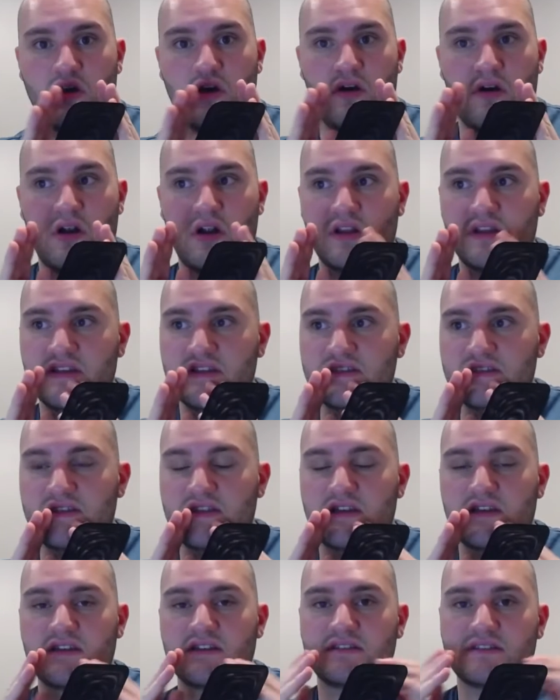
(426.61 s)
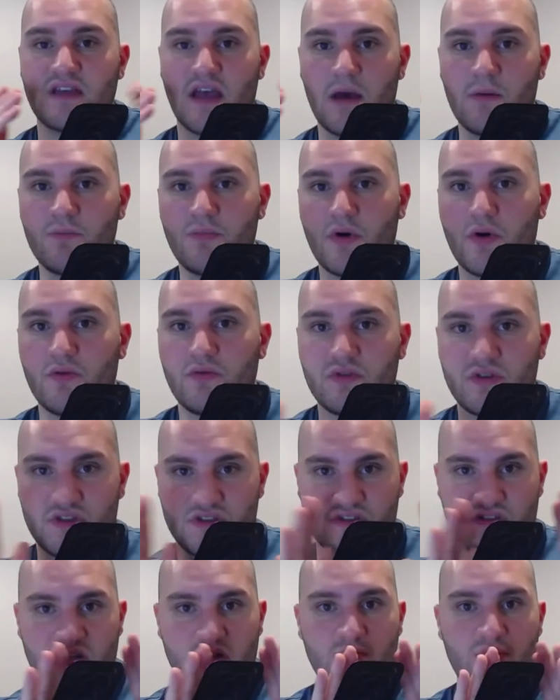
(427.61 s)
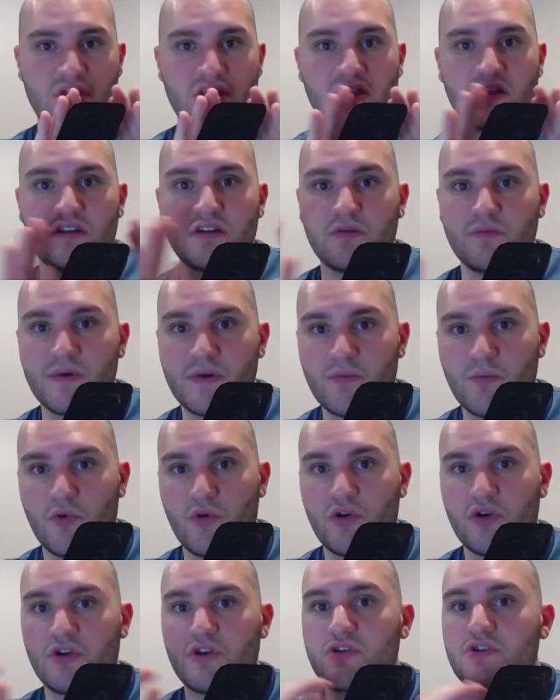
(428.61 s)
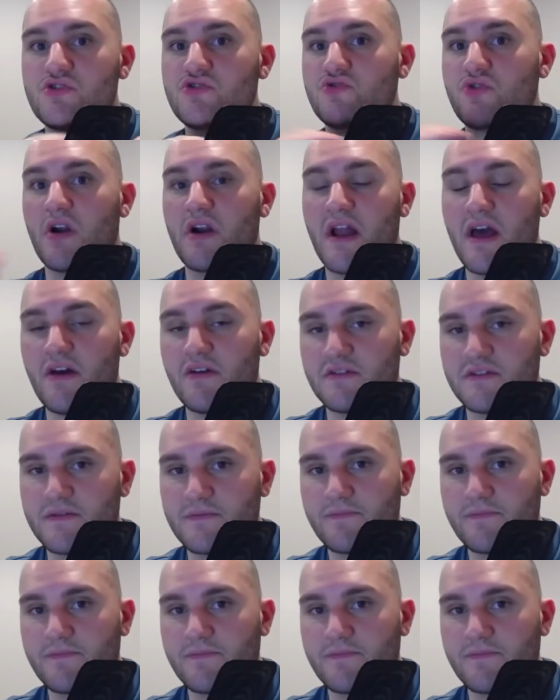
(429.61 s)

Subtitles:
or at least the tempo, is going to be a little bit more drawn out.